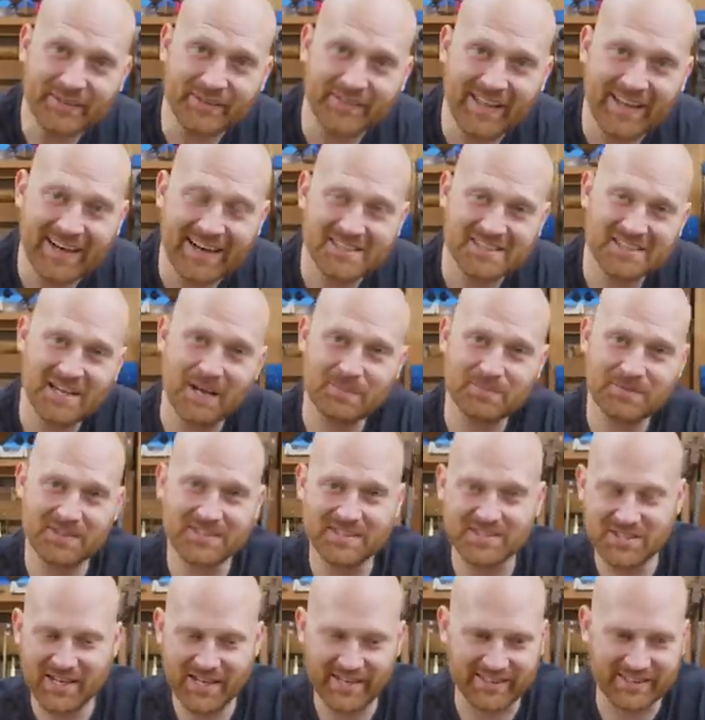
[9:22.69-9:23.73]
That actually helps out
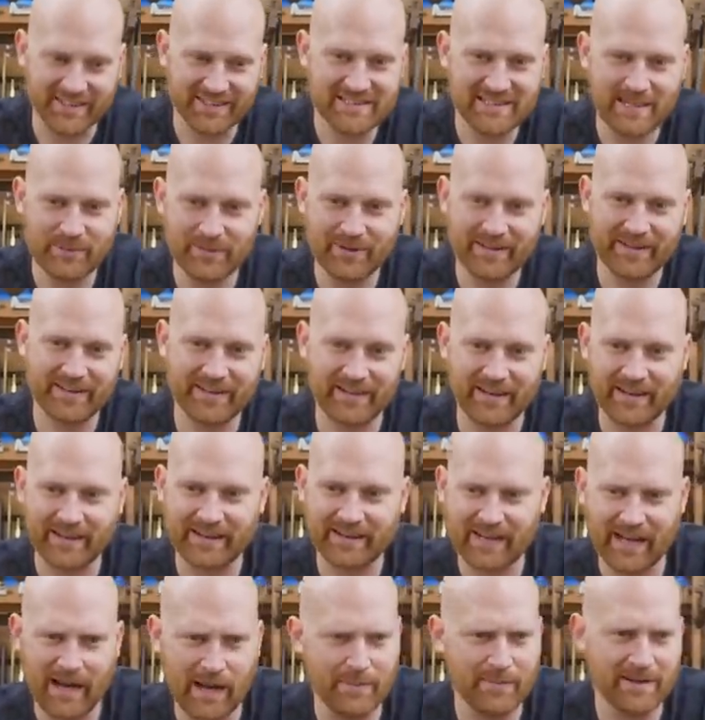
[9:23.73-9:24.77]
the channel. Anytime you get a
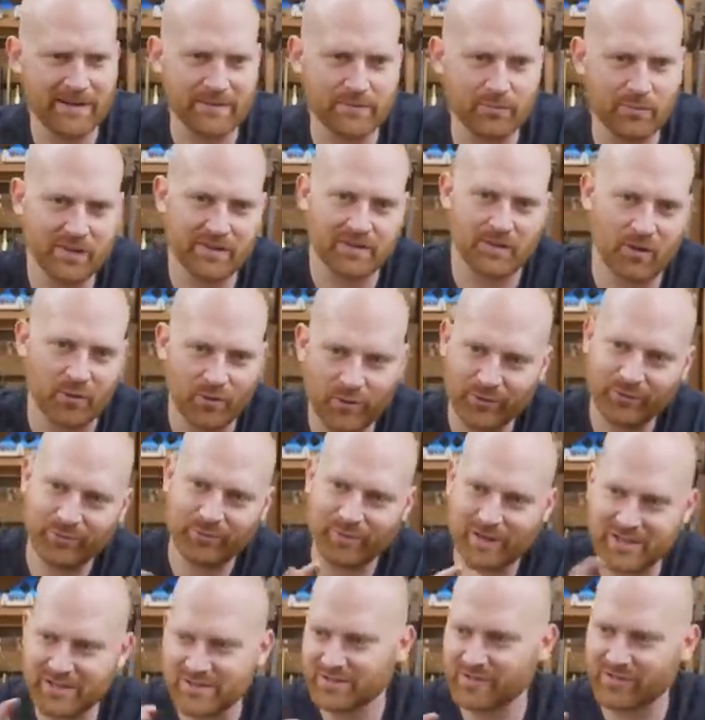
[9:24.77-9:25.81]
comment with a whole
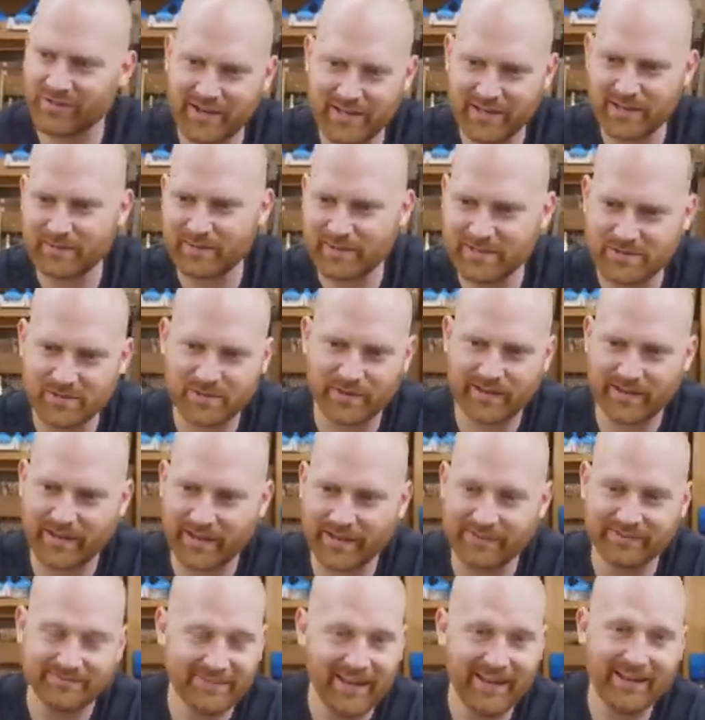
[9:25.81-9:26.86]
bunch of arguments going on it,